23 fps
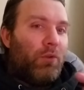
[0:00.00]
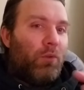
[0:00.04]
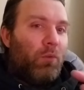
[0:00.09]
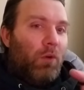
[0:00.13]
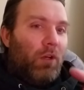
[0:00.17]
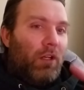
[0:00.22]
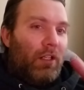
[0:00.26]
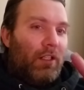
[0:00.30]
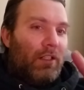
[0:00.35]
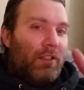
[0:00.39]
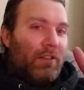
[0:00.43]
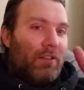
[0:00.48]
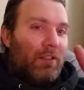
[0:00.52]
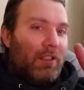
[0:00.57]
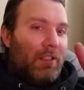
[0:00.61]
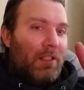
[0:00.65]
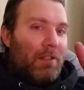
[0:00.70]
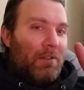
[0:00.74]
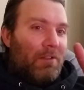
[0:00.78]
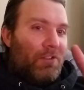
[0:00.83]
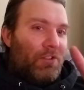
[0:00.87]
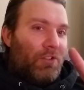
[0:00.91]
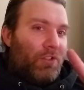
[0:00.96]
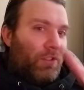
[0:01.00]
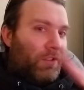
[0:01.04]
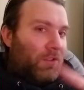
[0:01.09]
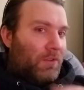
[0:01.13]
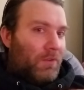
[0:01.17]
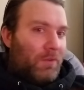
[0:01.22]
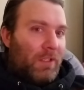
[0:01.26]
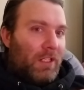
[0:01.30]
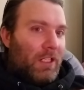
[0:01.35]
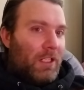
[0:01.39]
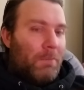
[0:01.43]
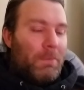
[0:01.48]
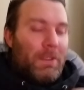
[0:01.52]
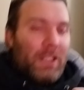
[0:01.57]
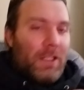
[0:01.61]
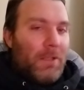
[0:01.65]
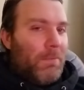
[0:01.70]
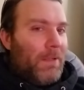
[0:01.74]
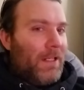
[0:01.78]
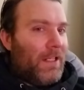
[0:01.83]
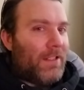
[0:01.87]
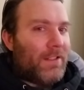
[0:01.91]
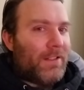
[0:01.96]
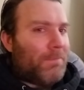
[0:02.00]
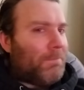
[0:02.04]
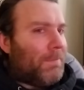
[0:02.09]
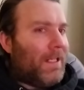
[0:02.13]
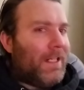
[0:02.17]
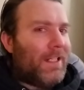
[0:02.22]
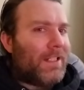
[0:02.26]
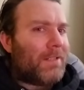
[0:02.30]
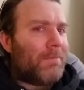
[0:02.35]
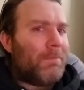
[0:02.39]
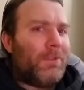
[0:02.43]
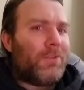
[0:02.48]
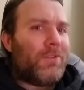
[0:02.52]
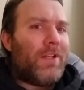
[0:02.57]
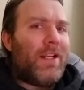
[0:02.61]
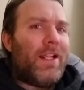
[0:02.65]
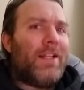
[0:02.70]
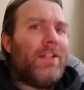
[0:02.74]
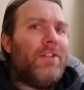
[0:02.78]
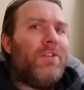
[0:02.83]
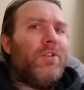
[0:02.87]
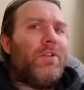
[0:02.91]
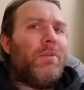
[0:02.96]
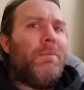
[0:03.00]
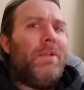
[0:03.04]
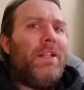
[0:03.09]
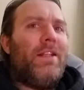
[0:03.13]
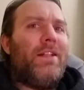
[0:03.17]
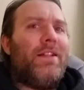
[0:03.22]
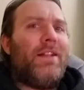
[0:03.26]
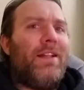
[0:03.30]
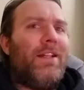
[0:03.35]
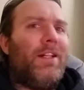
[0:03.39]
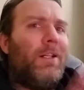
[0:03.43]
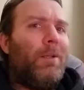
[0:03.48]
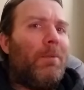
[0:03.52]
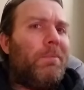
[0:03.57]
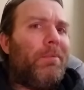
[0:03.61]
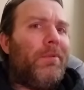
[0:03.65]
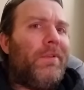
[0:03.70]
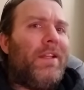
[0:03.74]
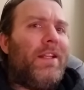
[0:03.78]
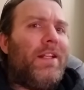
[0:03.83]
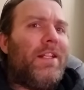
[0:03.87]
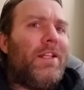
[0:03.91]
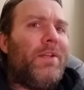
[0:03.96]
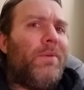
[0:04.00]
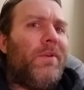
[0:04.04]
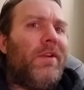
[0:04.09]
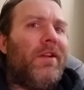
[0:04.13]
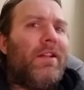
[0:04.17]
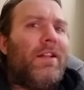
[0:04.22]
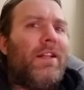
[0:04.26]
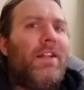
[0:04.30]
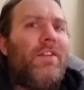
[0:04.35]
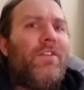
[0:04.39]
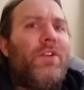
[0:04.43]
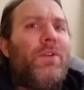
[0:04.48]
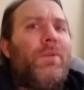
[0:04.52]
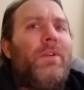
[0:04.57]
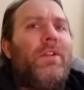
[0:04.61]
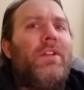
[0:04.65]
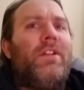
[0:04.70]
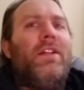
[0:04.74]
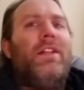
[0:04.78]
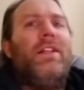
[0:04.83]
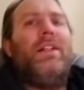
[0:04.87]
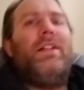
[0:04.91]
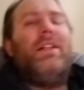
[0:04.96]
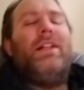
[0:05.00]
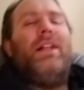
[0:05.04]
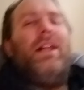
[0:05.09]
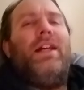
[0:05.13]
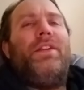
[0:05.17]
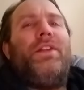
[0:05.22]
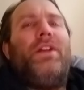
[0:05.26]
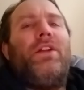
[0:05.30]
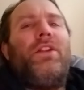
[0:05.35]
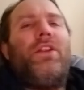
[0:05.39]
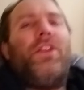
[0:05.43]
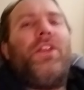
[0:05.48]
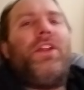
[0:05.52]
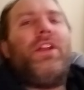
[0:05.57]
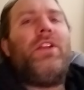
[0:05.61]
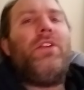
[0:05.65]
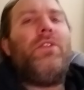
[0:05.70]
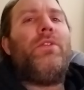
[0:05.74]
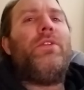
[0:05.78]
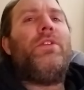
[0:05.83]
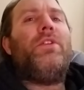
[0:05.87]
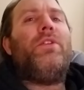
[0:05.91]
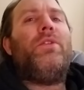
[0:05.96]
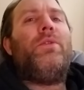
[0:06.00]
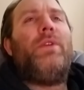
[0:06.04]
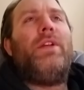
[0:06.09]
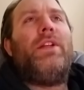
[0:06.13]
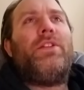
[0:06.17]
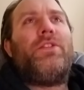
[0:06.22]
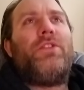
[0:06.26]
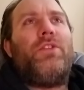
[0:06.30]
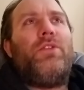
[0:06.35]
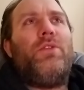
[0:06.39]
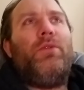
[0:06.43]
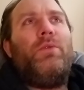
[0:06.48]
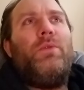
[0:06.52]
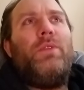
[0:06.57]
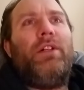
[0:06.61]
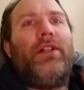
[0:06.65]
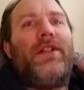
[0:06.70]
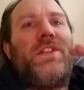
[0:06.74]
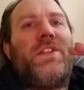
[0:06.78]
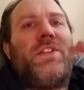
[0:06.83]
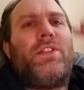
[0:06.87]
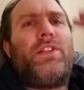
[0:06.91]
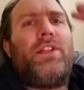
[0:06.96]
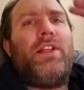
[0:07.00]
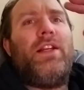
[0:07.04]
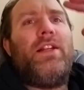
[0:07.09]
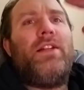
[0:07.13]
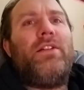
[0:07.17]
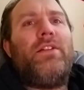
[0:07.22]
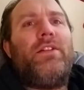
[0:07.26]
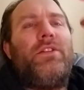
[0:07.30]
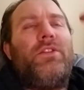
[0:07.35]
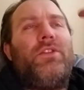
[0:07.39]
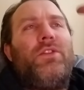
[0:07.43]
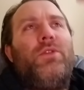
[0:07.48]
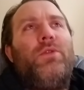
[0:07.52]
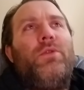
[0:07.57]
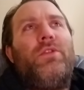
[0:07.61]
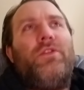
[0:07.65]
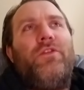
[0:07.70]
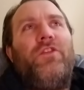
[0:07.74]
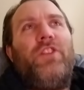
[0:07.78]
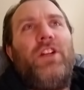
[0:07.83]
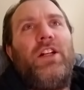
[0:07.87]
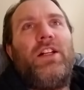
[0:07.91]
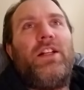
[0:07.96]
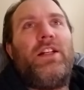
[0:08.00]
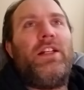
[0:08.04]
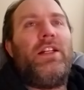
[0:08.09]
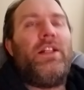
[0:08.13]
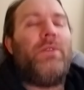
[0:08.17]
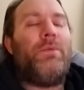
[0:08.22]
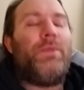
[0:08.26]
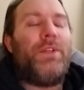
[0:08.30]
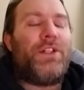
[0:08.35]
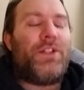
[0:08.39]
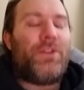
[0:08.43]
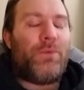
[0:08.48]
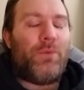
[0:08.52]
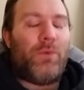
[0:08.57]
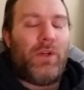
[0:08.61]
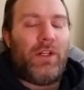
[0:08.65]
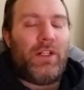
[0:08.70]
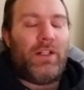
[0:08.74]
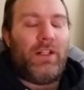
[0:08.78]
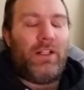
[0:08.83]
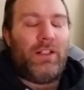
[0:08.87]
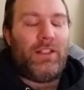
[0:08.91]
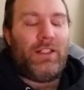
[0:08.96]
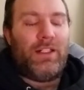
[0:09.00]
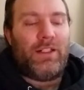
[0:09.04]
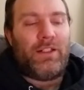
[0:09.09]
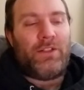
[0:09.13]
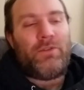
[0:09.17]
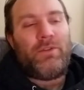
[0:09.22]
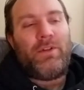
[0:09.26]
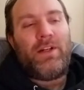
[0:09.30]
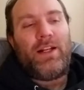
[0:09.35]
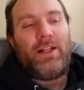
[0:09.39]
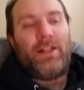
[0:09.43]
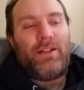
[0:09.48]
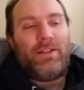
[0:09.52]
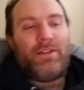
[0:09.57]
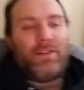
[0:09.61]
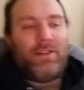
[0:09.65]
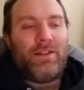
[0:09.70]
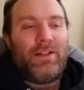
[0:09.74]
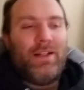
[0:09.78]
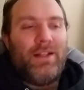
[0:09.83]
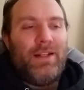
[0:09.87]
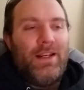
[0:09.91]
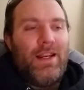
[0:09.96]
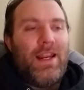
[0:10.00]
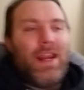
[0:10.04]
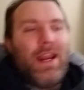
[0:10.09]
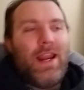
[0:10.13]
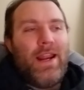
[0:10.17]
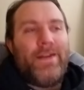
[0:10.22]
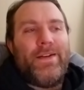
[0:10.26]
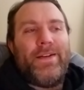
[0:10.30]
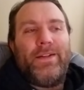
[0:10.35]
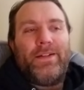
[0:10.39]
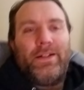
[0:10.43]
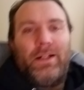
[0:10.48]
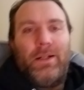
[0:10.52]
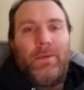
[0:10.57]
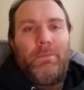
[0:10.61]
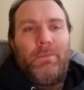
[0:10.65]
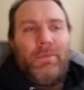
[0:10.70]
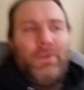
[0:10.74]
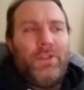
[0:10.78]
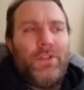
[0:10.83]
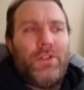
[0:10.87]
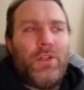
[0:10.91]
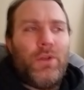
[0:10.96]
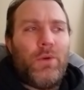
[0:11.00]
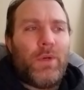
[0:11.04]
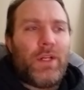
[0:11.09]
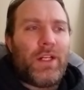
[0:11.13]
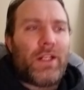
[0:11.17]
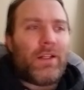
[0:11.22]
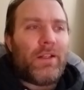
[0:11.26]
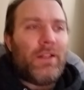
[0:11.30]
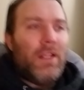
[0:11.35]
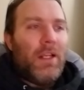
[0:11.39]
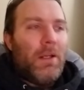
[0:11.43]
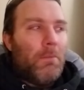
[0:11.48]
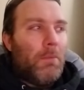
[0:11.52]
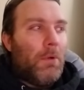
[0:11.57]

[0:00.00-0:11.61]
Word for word: One, just try to be the best possible dragon you could be to help anyone and everyone. And the other thing you could do is to ascend to divinity, which is what a lot of dragons ended up doing.